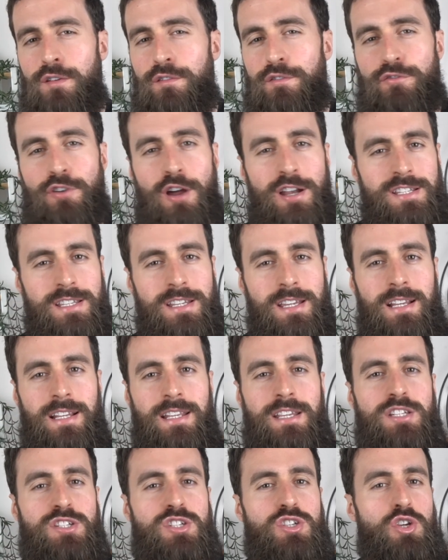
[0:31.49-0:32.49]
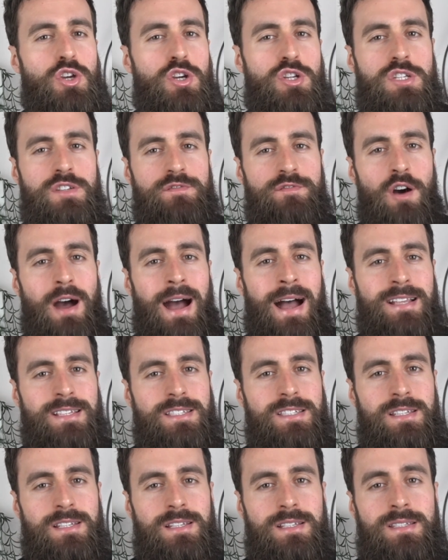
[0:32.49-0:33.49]
frantically searching for
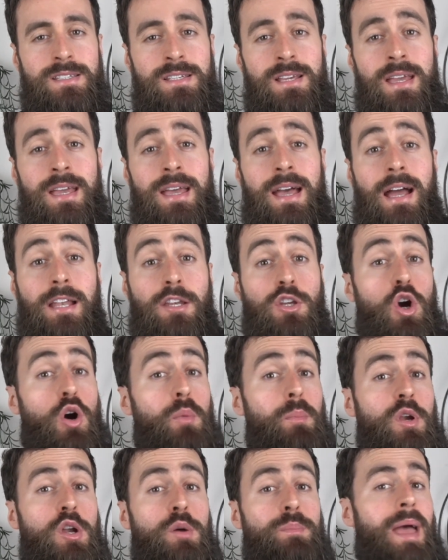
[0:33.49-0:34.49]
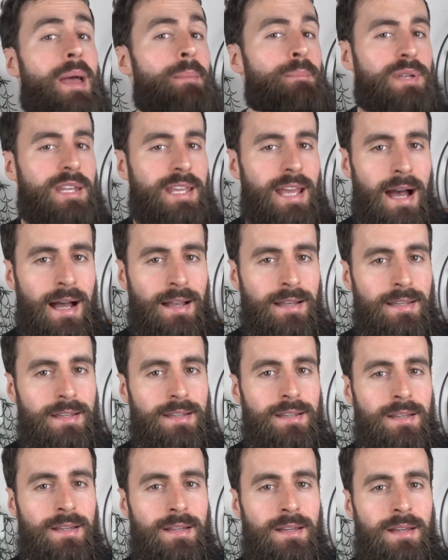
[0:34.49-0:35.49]
answers and coming up empty-handed,